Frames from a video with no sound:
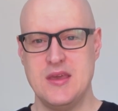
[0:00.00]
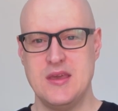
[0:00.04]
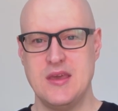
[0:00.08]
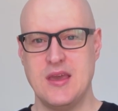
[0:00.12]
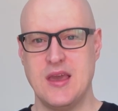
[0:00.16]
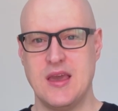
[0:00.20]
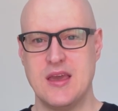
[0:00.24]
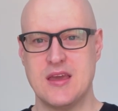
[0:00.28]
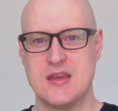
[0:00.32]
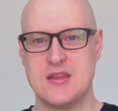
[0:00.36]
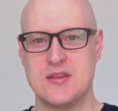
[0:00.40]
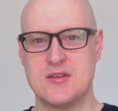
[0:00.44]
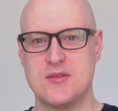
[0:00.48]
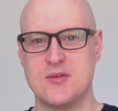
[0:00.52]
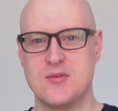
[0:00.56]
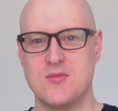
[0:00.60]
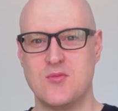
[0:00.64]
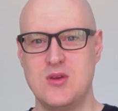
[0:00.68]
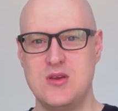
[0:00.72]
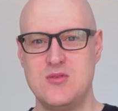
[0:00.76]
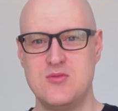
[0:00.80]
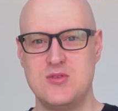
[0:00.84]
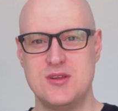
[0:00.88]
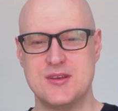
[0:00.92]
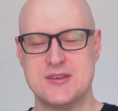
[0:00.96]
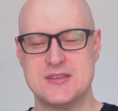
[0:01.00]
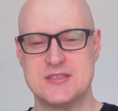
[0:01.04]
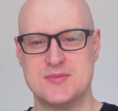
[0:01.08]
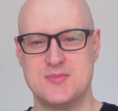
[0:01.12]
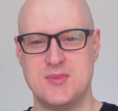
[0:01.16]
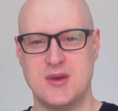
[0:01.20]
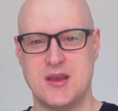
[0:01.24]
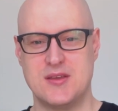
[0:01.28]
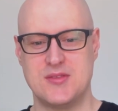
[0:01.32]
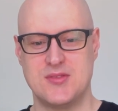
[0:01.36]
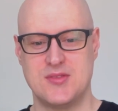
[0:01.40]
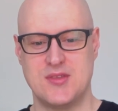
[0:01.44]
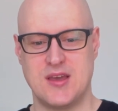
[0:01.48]
And we would
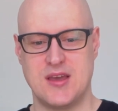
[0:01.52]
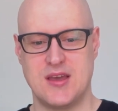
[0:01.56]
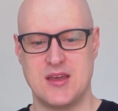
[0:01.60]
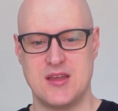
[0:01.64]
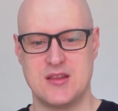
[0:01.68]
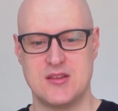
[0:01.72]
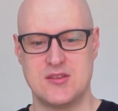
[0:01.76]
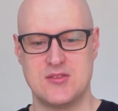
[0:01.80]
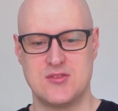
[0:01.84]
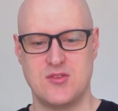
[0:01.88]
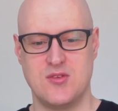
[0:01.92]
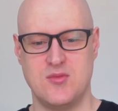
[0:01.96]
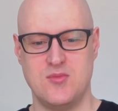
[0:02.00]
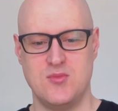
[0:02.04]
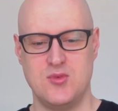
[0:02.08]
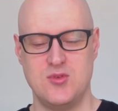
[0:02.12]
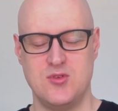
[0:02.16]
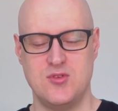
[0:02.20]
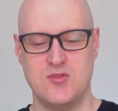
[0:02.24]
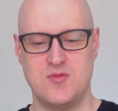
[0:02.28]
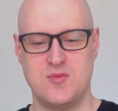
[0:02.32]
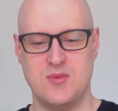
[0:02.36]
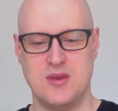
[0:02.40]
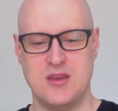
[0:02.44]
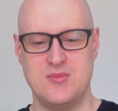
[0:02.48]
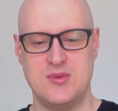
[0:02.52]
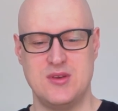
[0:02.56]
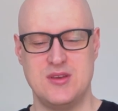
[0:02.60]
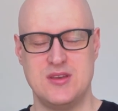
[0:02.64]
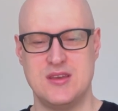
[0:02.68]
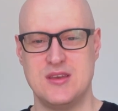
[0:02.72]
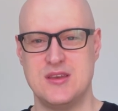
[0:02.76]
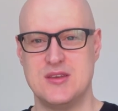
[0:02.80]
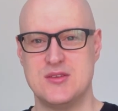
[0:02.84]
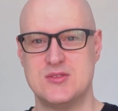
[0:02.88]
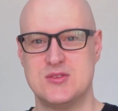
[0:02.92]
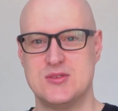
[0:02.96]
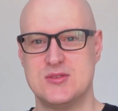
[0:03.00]
expect expect that to move
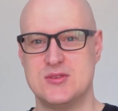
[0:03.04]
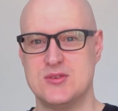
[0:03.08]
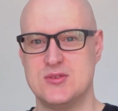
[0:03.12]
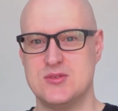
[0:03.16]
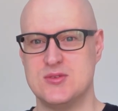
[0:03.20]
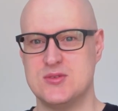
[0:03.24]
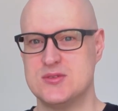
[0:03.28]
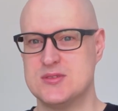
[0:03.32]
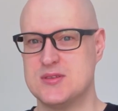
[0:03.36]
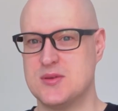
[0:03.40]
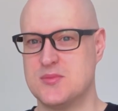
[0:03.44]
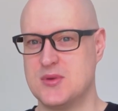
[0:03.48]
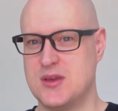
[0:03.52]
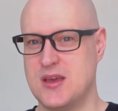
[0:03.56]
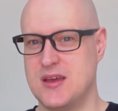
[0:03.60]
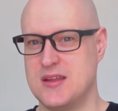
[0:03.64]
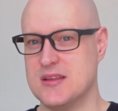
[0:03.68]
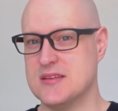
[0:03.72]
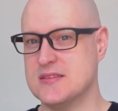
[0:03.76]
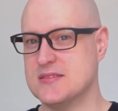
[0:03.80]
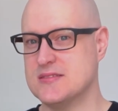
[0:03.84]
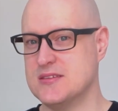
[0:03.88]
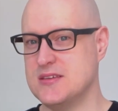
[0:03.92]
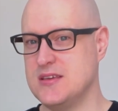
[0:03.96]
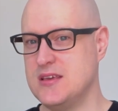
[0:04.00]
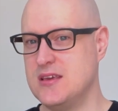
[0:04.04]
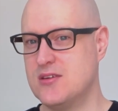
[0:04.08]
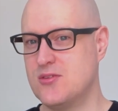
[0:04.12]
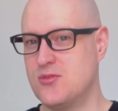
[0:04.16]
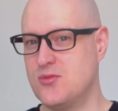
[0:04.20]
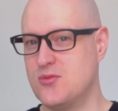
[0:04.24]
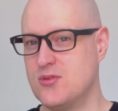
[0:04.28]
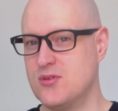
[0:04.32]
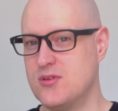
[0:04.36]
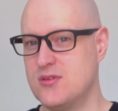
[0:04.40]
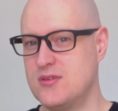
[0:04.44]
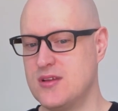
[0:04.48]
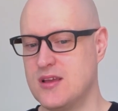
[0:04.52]
maybe to some kind of D
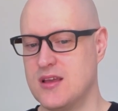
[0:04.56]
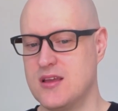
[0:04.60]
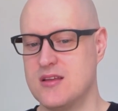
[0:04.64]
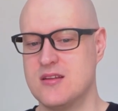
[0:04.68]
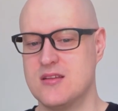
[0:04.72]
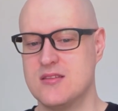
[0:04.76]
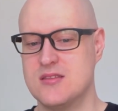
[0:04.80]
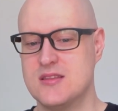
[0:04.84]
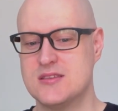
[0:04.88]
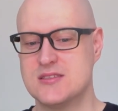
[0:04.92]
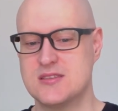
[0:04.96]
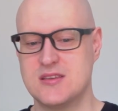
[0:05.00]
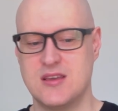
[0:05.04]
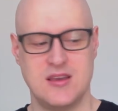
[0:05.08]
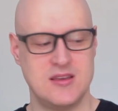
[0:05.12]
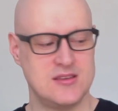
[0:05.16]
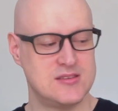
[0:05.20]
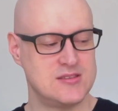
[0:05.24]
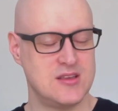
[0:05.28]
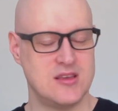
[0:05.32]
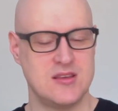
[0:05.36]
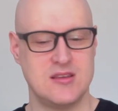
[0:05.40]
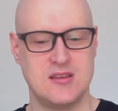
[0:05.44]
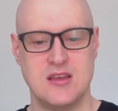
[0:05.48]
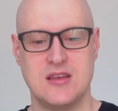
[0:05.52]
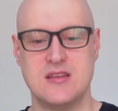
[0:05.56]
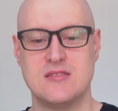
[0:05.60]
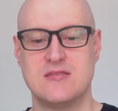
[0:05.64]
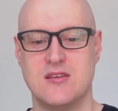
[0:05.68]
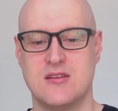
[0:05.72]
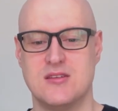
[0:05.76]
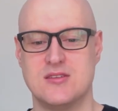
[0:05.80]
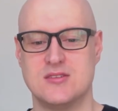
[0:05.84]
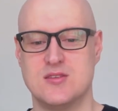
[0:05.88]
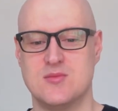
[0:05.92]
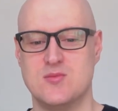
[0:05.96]
chord, and in this case it does.